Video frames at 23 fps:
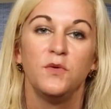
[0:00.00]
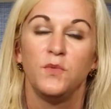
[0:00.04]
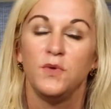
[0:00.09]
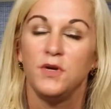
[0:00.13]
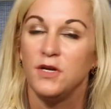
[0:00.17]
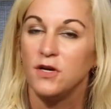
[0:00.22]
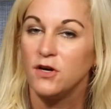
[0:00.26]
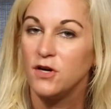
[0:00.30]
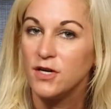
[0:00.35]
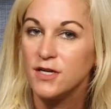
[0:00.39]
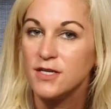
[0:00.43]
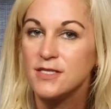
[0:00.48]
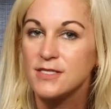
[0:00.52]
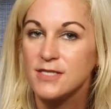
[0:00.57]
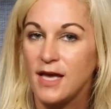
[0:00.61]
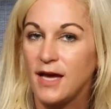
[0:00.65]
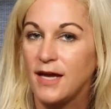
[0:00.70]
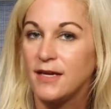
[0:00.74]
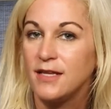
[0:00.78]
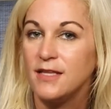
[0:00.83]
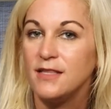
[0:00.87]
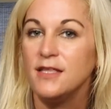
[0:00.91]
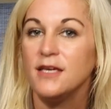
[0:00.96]
We are
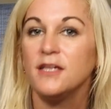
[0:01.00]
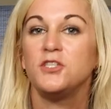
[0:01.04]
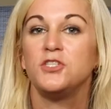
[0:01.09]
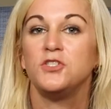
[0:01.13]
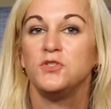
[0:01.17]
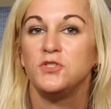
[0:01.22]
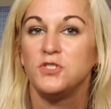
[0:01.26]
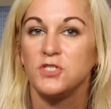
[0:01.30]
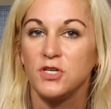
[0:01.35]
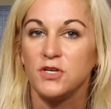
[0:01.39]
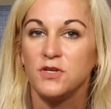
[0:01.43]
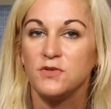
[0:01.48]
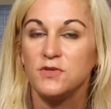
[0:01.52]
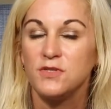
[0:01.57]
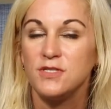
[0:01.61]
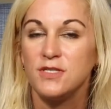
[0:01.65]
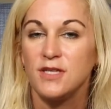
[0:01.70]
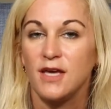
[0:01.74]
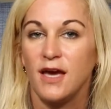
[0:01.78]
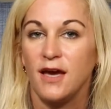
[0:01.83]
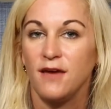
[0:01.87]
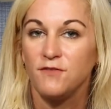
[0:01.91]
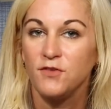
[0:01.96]
excited that you chose
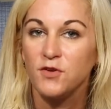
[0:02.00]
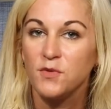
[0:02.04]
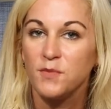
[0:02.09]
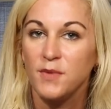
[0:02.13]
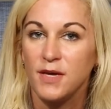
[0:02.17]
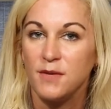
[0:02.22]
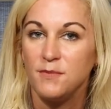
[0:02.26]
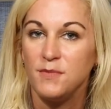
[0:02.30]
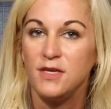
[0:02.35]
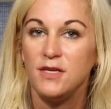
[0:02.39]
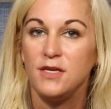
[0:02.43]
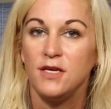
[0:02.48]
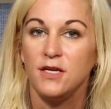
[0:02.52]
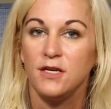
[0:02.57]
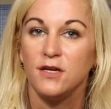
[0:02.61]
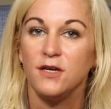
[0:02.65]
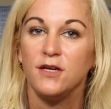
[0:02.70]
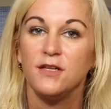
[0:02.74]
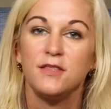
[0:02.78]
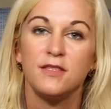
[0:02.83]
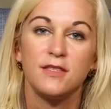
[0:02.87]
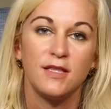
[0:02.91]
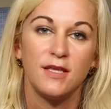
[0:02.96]
to have your baby here
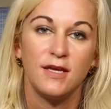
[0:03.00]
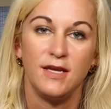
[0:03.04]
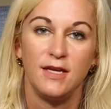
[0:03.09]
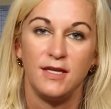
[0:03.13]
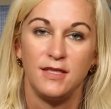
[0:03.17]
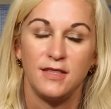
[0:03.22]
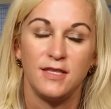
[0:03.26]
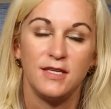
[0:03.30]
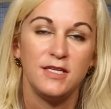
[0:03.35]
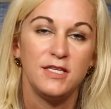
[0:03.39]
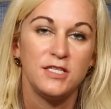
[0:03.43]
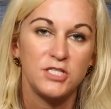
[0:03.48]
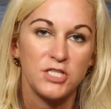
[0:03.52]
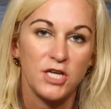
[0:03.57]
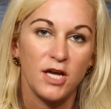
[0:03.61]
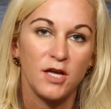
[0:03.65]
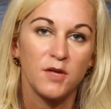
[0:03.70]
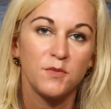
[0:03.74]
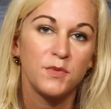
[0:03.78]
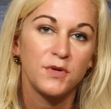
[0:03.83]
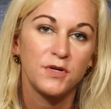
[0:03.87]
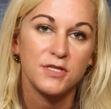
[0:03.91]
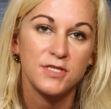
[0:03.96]
at the Anthony
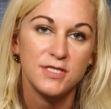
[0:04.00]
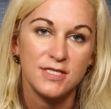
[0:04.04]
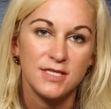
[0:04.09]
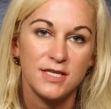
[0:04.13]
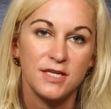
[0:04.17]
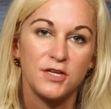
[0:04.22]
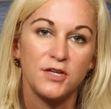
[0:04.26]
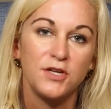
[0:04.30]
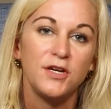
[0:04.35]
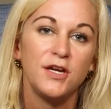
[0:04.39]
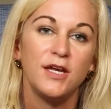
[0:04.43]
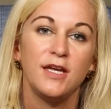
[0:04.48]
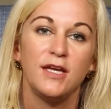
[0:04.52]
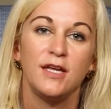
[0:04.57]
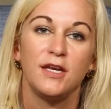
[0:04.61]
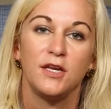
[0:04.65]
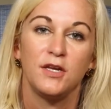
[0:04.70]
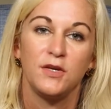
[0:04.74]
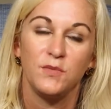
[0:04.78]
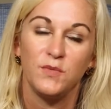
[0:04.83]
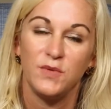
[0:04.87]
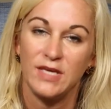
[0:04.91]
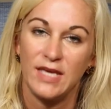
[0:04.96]
Childbirth Center,
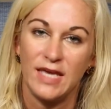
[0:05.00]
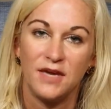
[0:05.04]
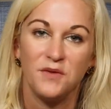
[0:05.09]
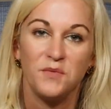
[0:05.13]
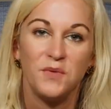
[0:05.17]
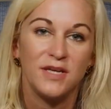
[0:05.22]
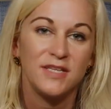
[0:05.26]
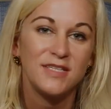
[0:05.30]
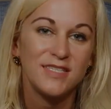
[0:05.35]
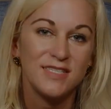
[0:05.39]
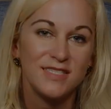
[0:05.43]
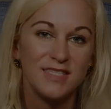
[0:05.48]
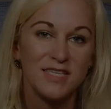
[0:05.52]
and can't wait to